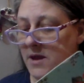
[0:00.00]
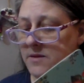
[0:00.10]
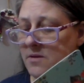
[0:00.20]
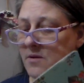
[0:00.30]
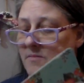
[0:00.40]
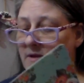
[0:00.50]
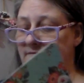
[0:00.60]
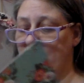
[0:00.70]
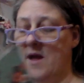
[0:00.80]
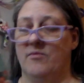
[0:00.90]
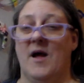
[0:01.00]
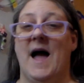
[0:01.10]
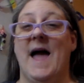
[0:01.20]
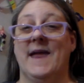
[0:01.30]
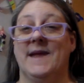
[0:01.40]
It took me forever.
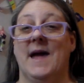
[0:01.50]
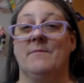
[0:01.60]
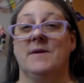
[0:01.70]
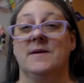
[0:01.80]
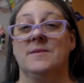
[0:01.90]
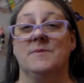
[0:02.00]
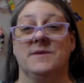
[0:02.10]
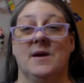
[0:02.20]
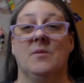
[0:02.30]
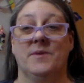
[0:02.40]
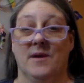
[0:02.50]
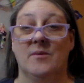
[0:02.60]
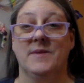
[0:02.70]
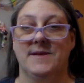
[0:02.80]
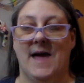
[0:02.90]
I had to have my husband's help to
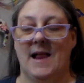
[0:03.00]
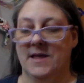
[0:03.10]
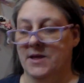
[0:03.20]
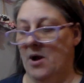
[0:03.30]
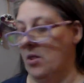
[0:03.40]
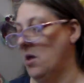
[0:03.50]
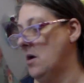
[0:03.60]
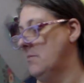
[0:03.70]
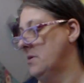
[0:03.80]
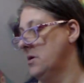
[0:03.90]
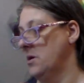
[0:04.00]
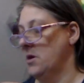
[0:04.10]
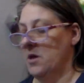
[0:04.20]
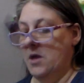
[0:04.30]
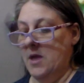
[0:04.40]
help me tally it all up.
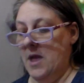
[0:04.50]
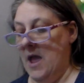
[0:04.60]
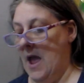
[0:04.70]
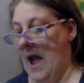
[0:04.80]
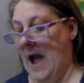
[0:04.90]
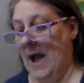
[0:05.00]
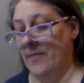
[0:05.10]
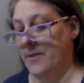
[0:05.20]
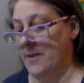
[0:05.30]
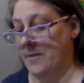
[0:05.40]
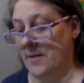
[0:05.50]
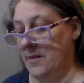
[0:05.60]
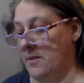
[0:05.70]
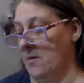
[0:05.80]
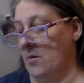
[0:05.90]
I, this
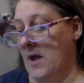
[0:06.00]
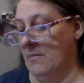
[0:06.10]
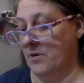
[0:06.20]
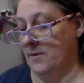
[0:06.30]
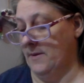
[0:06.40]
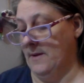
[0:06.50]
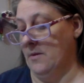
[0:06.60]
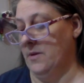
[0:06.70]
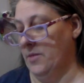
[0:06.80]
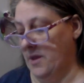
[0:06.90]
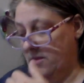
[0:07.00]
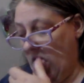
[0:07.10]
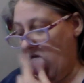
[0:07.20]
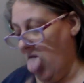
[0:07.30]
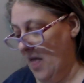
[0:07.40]
is, okay, I'm going to show you this.